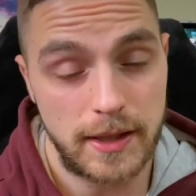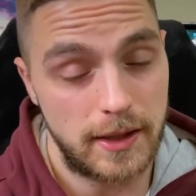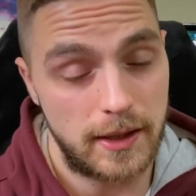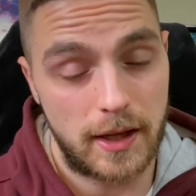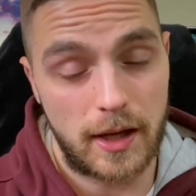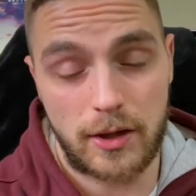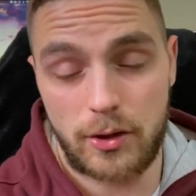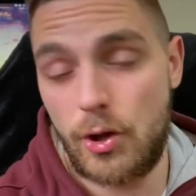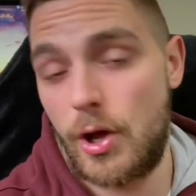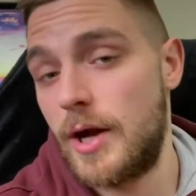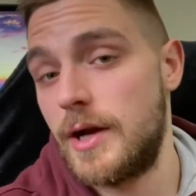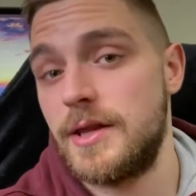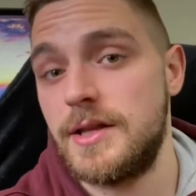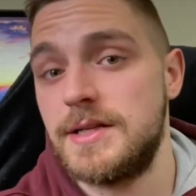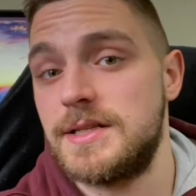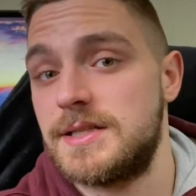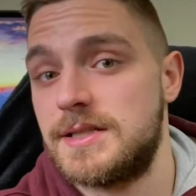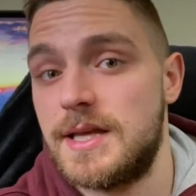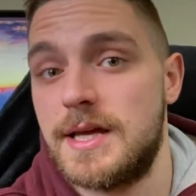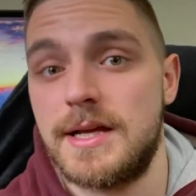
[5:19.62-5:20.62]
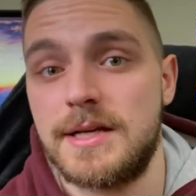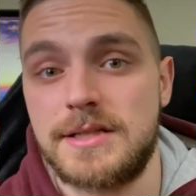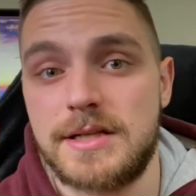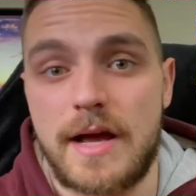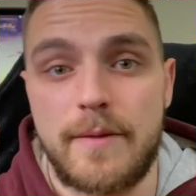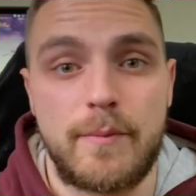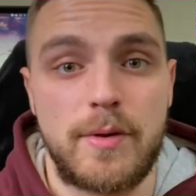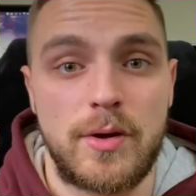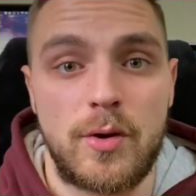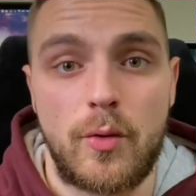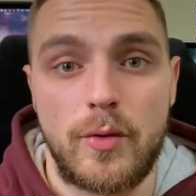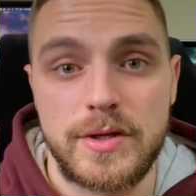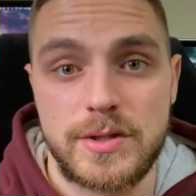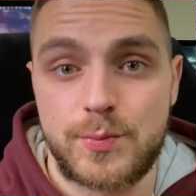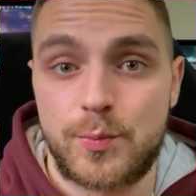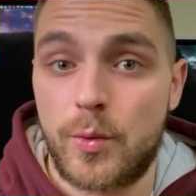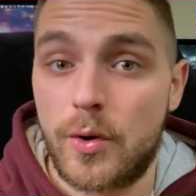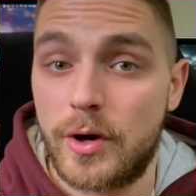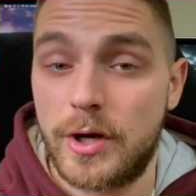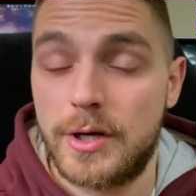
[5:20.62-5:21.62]
A lot of these things I've been
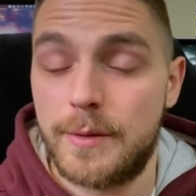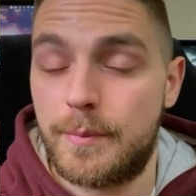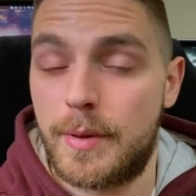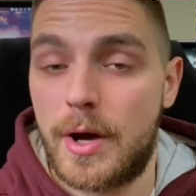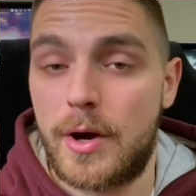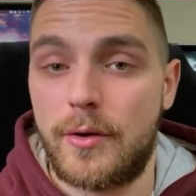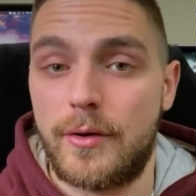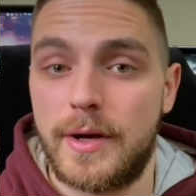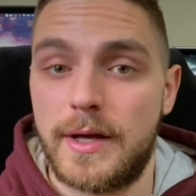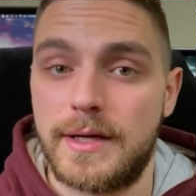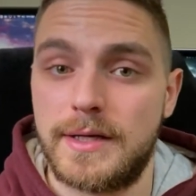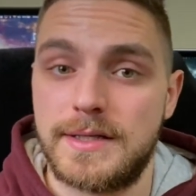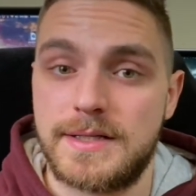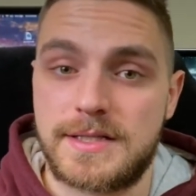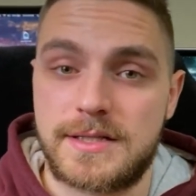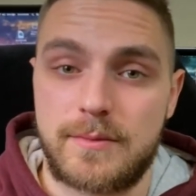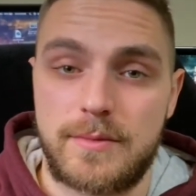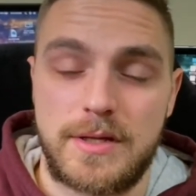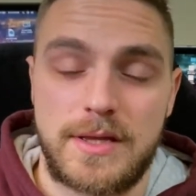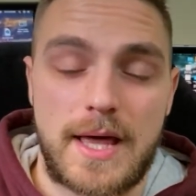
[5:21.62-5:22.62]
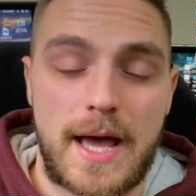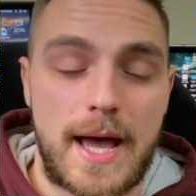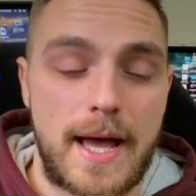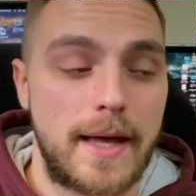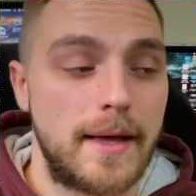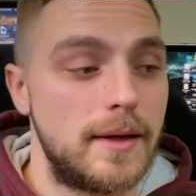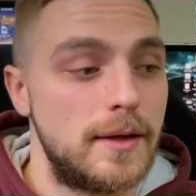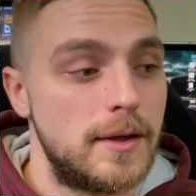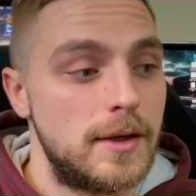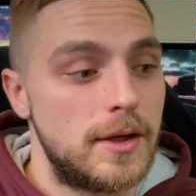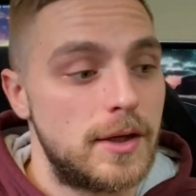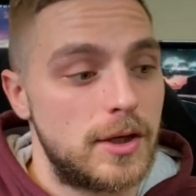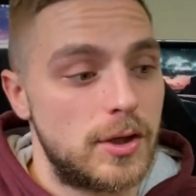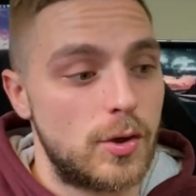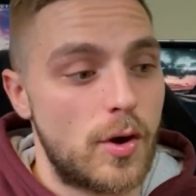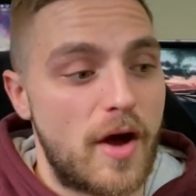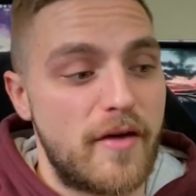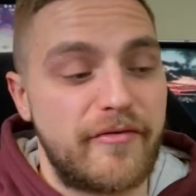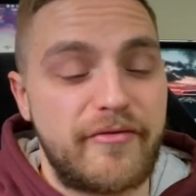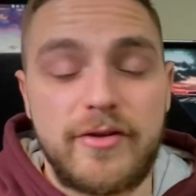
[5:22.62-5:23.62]
always worried about, and it's something that, you
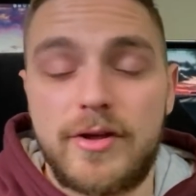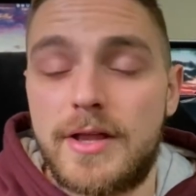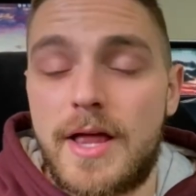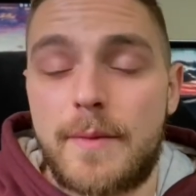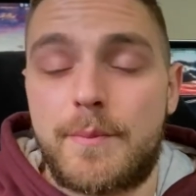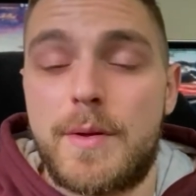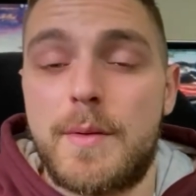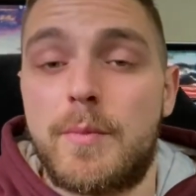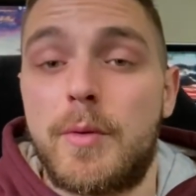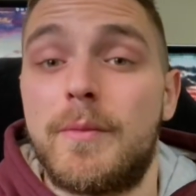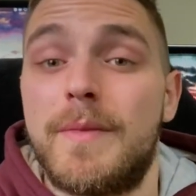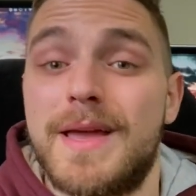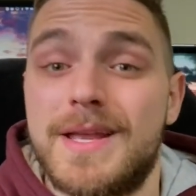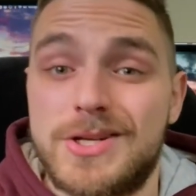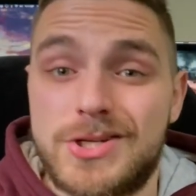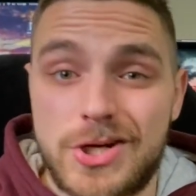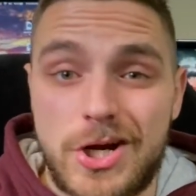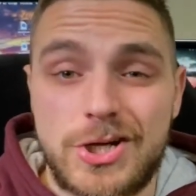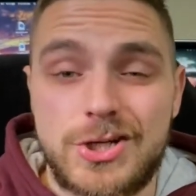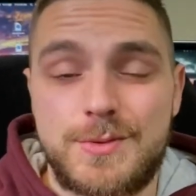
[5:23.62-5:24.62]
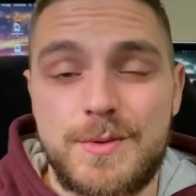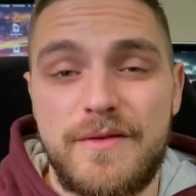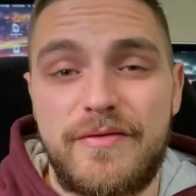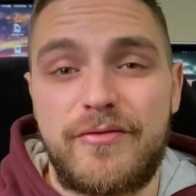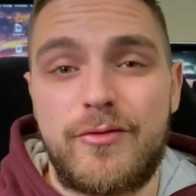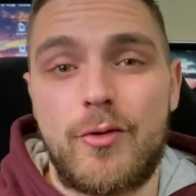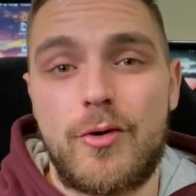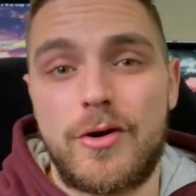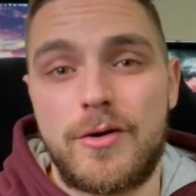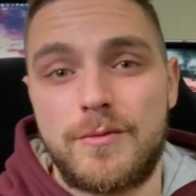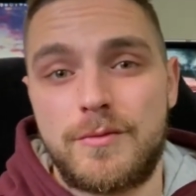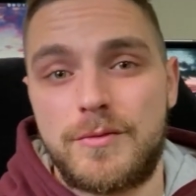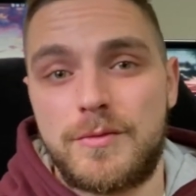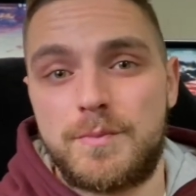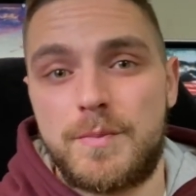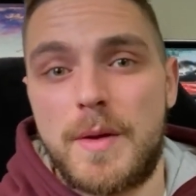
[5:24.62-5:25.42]
know, I feel like people may judge me for.